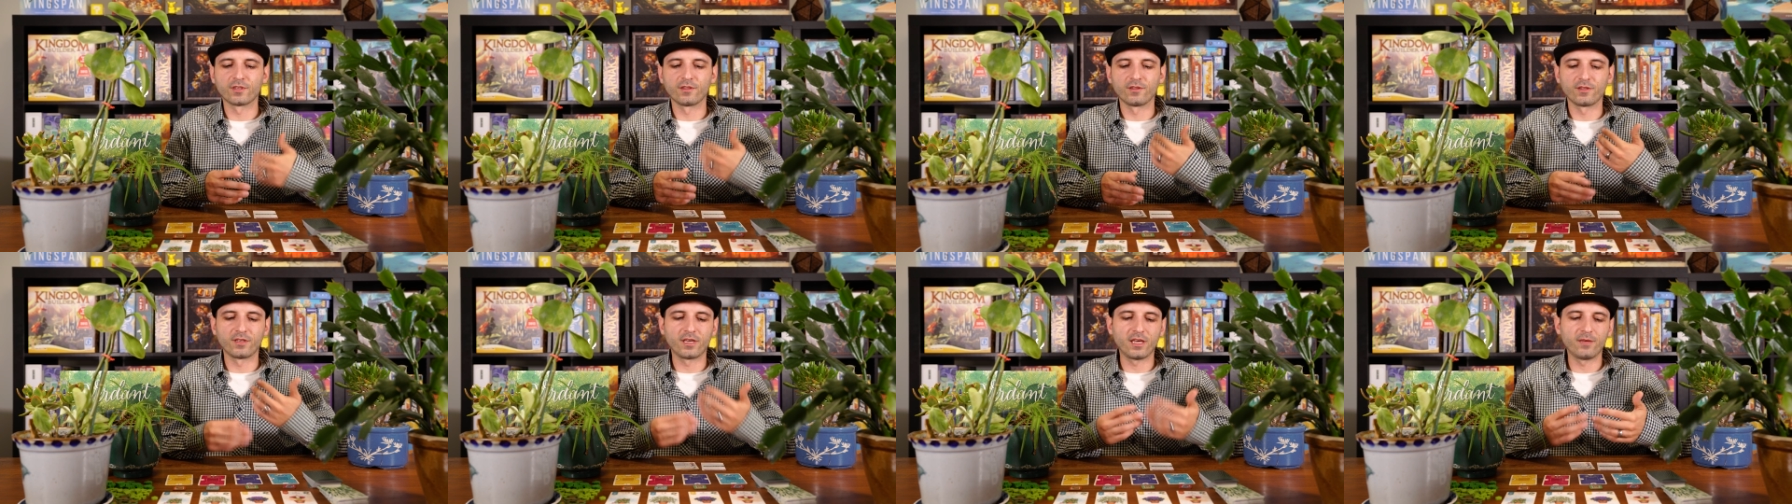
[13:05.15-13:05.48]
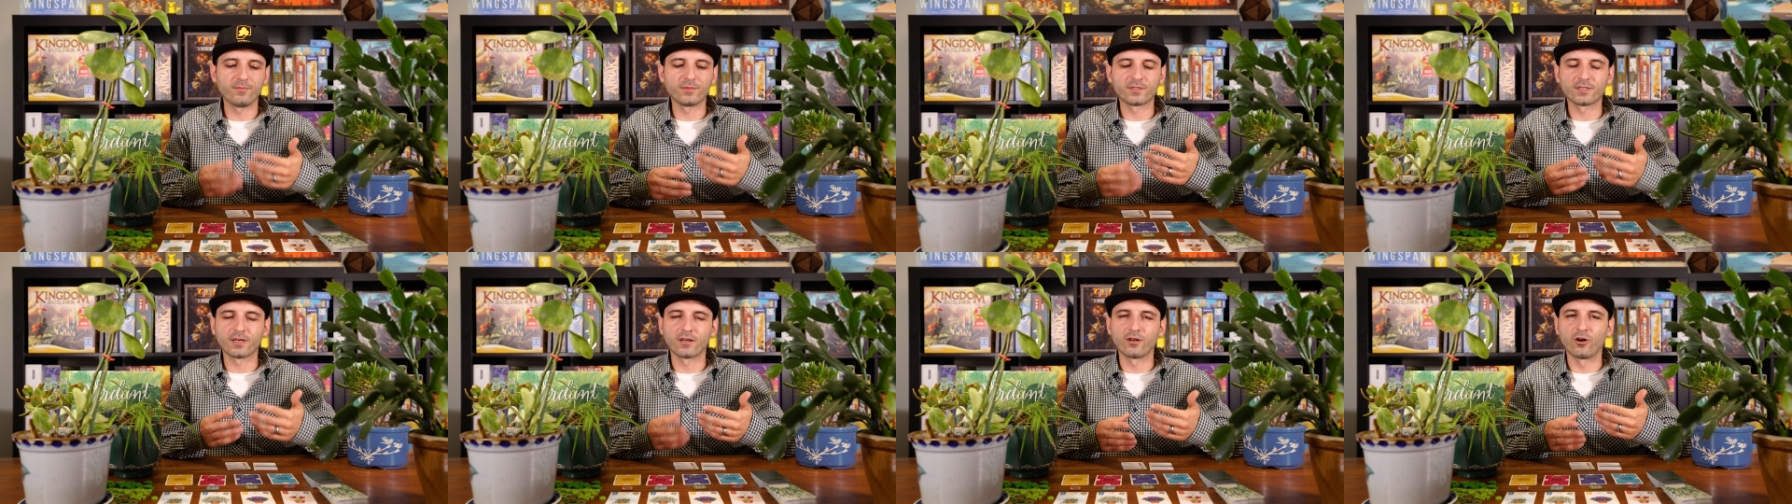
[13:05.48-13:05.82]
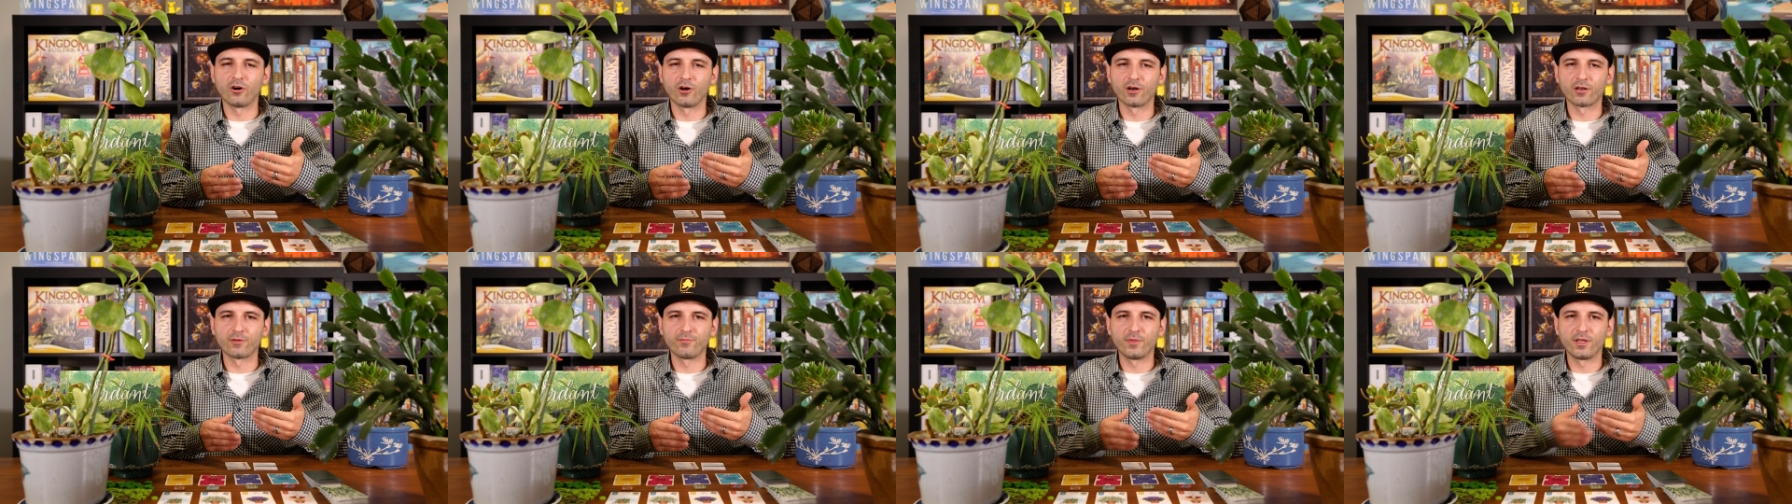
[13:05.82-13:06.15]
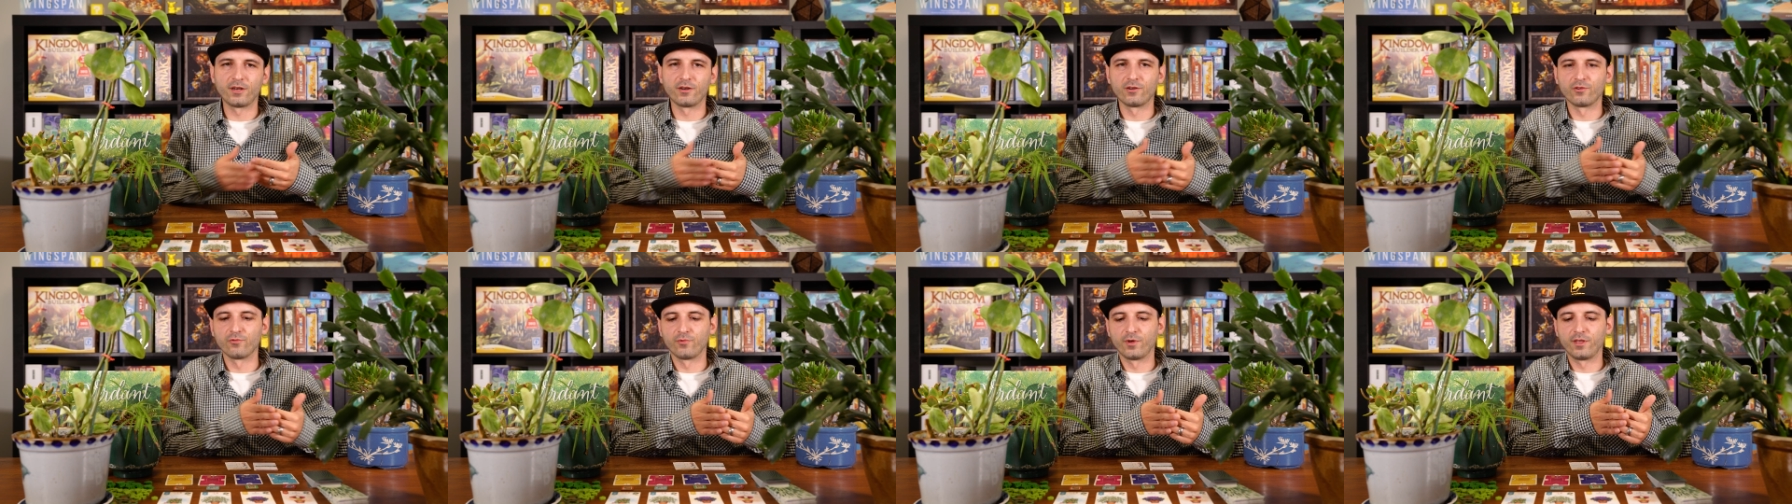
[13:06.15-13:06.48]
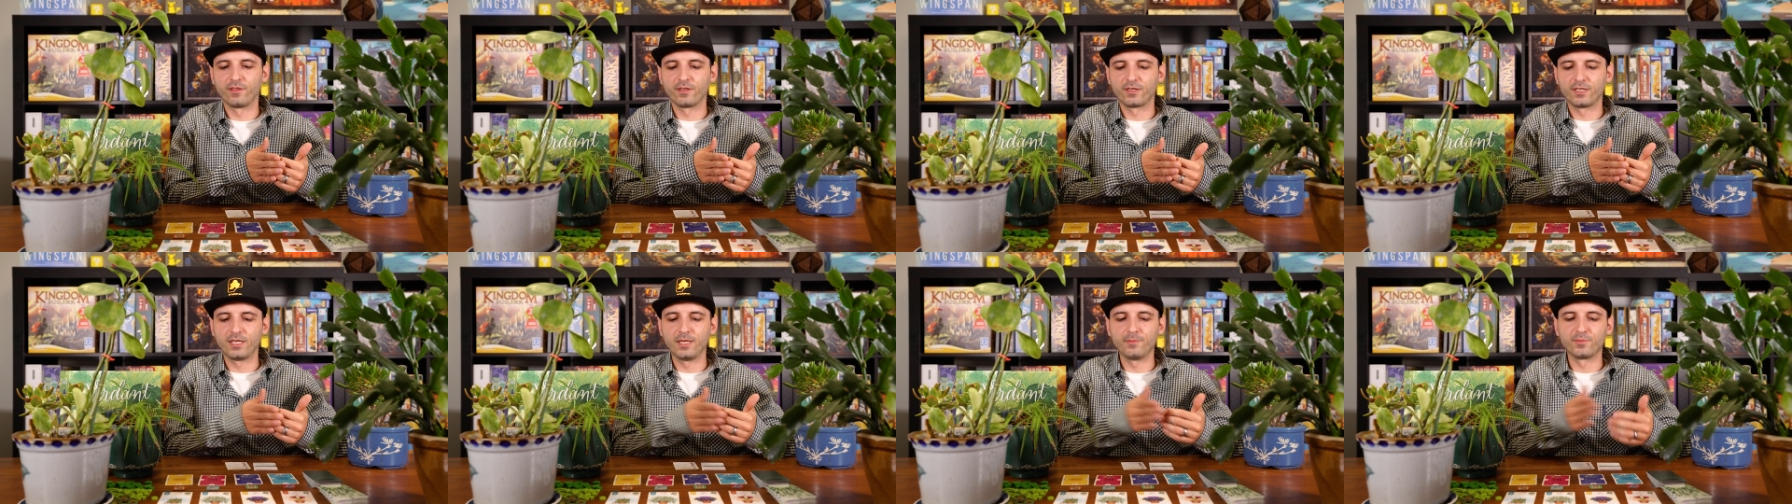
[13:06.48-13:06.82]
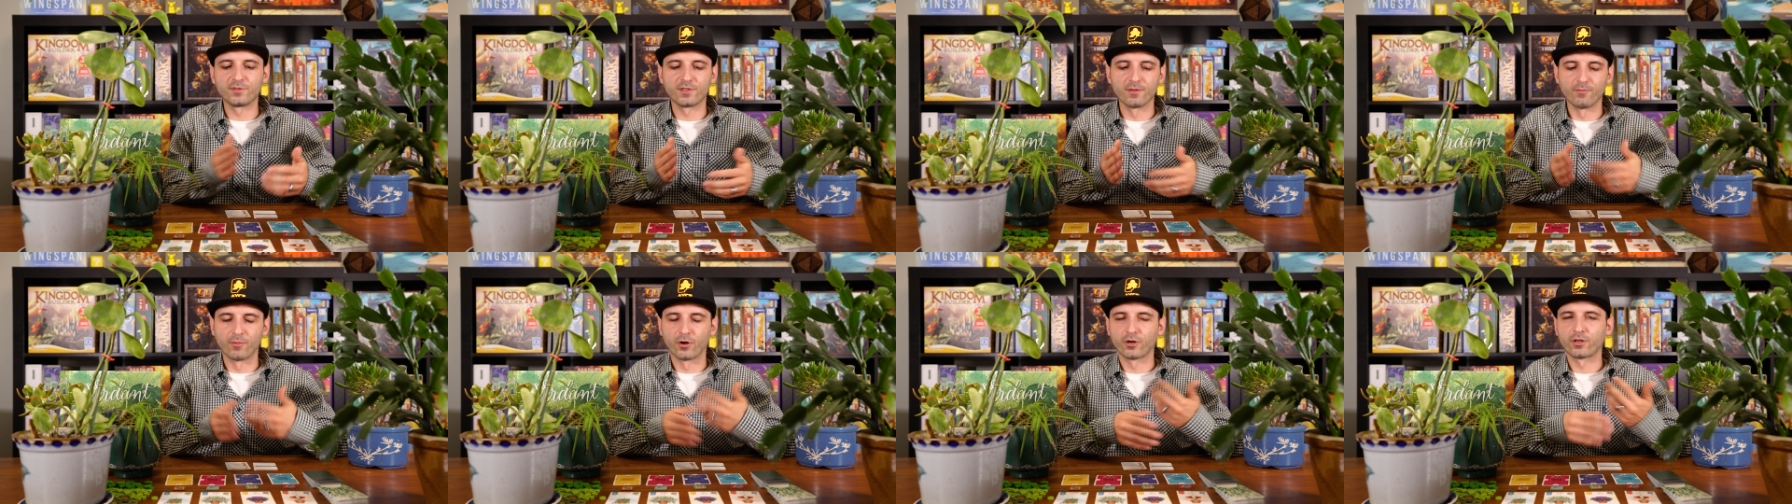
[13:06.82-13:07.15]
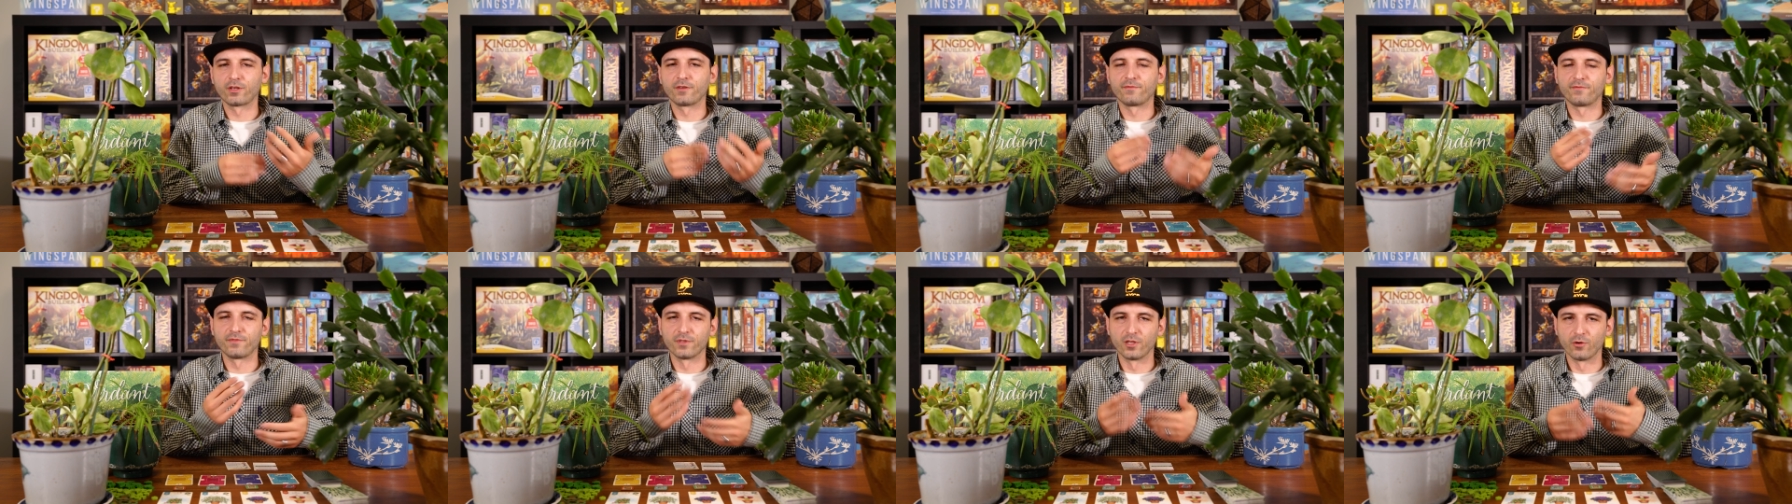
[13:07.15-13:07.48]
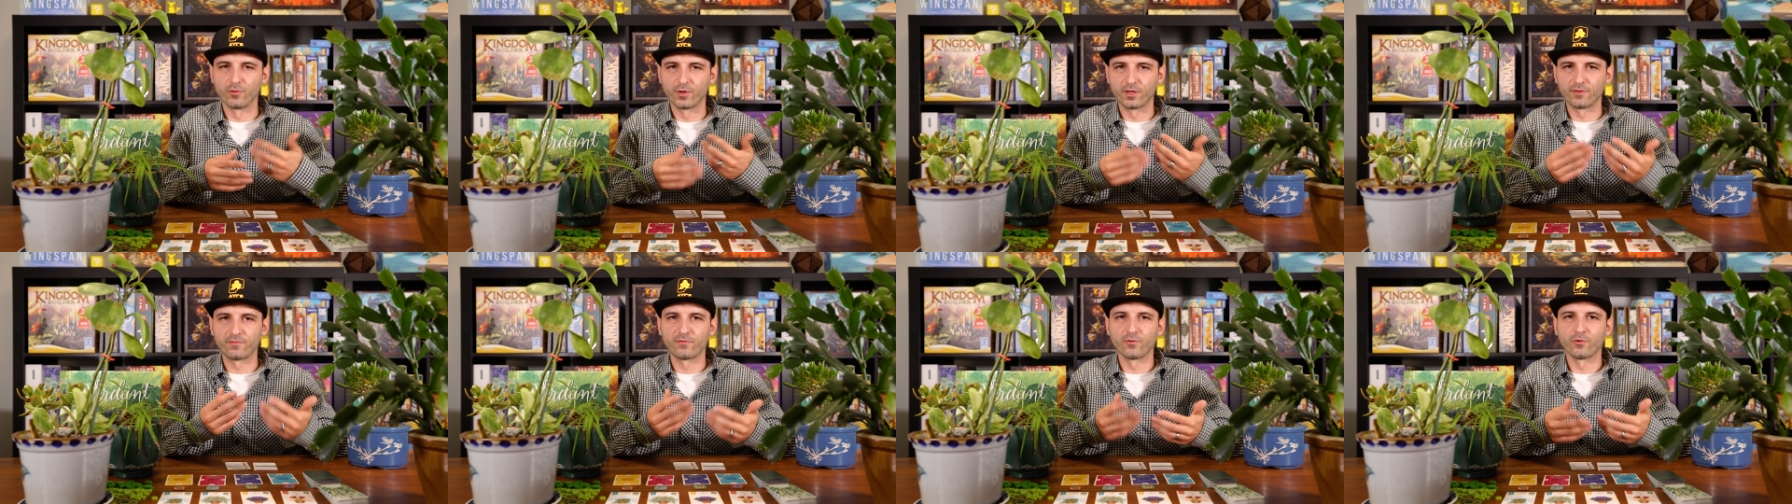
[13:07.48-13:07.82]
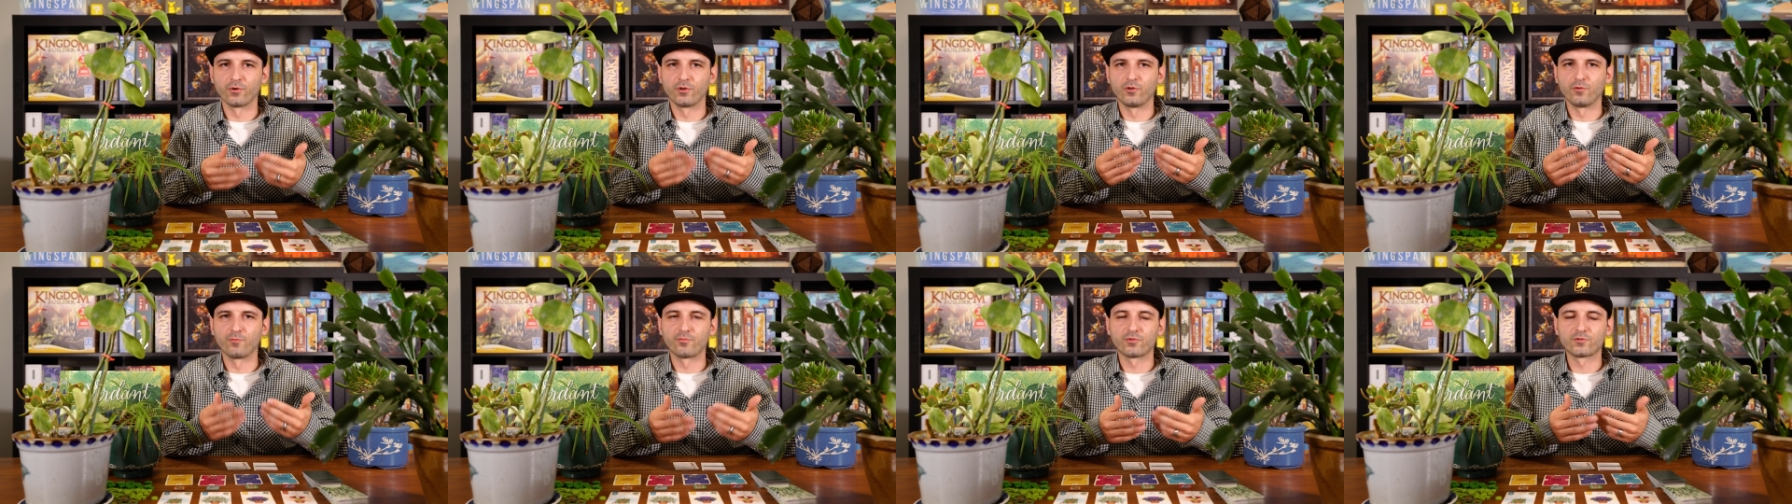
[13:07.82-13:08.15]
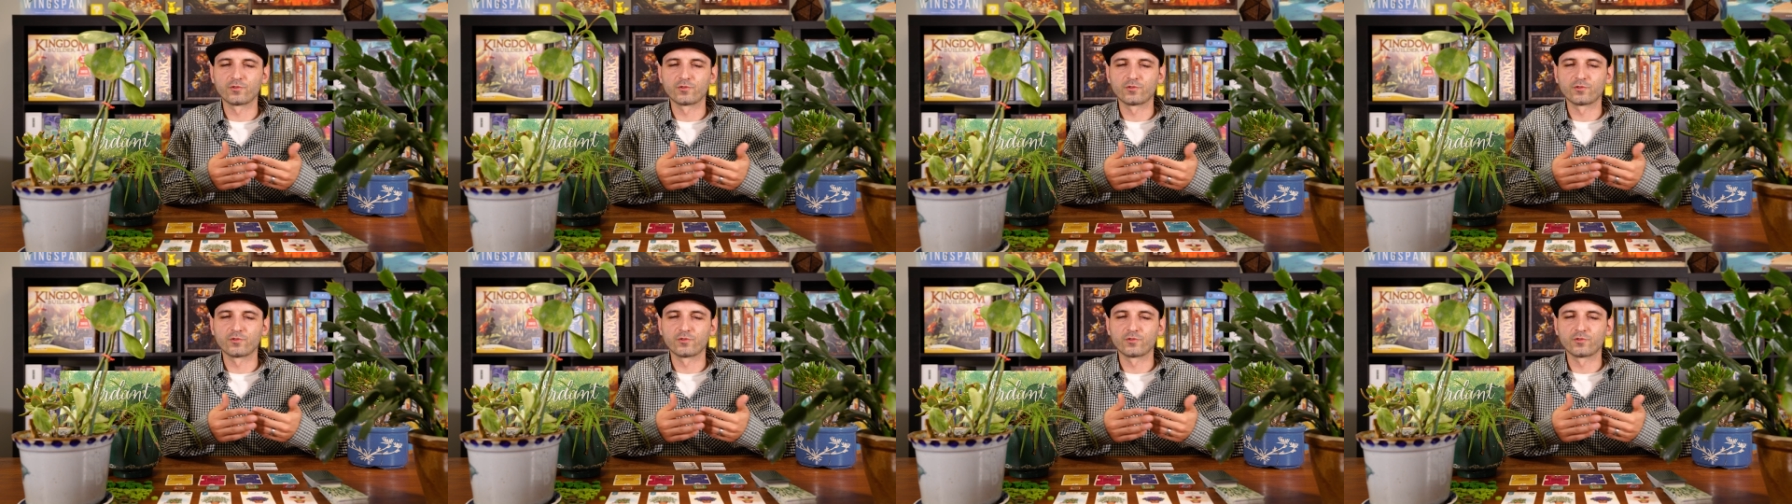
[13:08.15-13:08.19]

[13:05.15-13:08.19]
and the game is kind of automated in a way that keeps the market flowing for you,